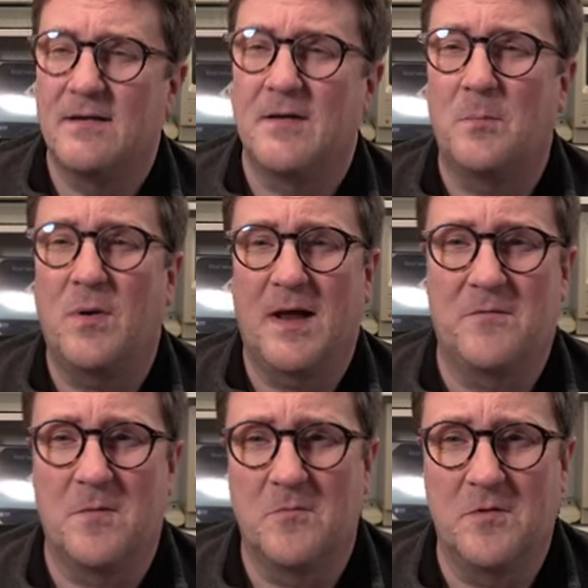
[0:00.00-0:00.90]
the
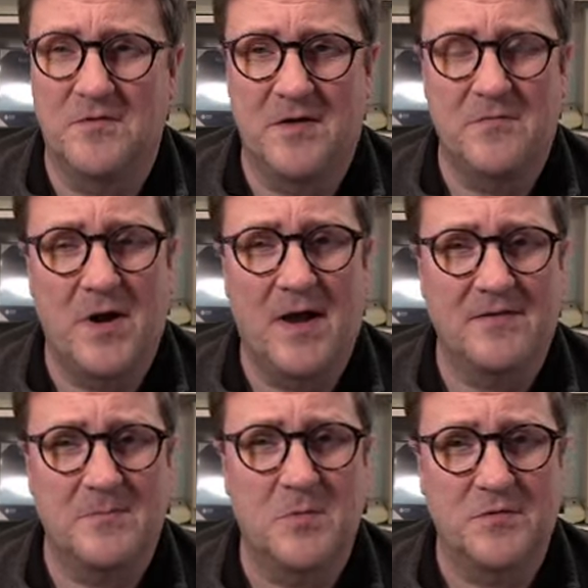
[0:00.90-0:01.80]
platform will save your
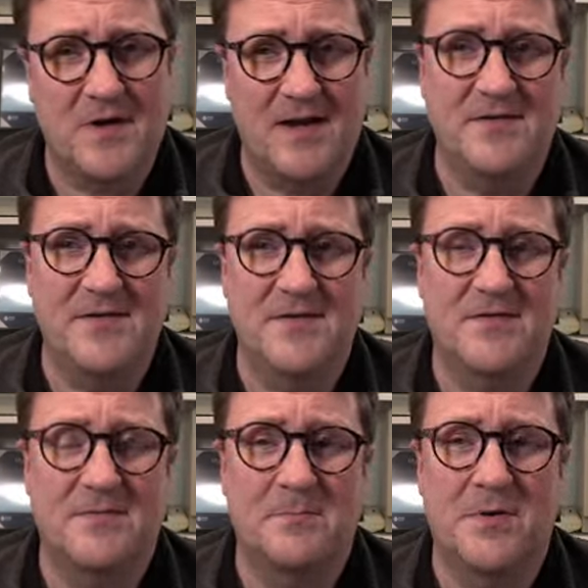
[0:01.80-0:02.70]
ass in most
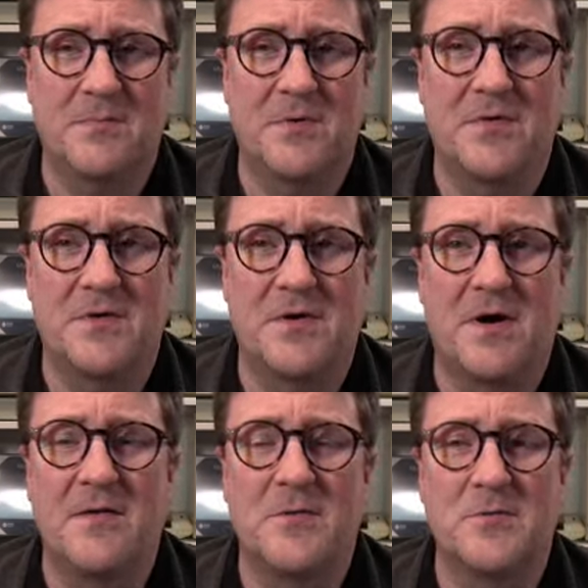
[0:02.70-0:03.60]
cases, but there
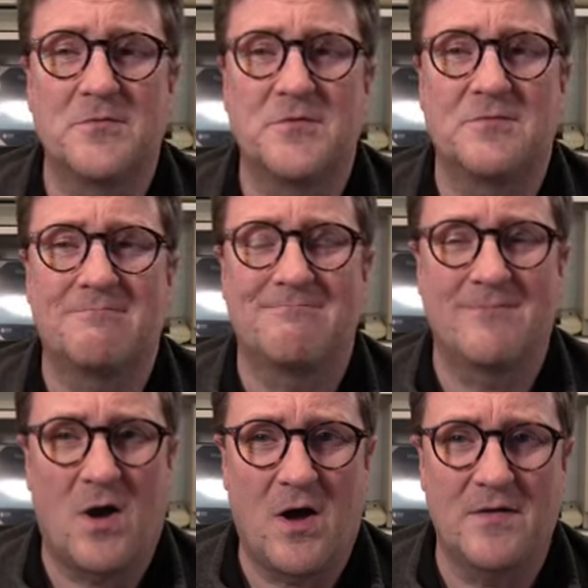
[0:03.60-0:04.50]
are those
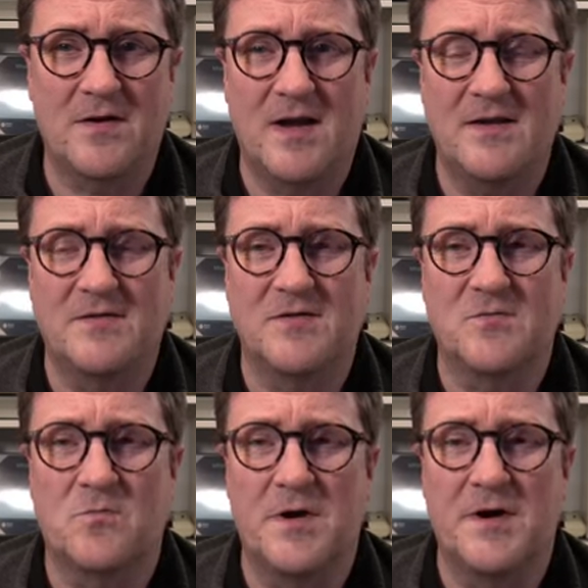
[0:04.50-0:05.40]
other cases
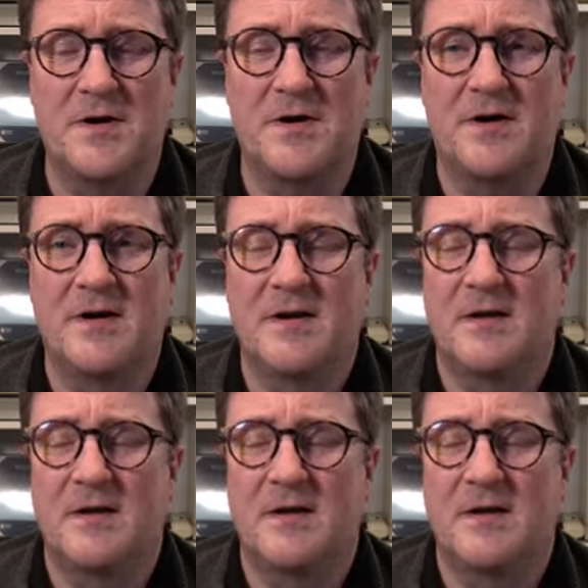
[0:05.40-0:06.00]
where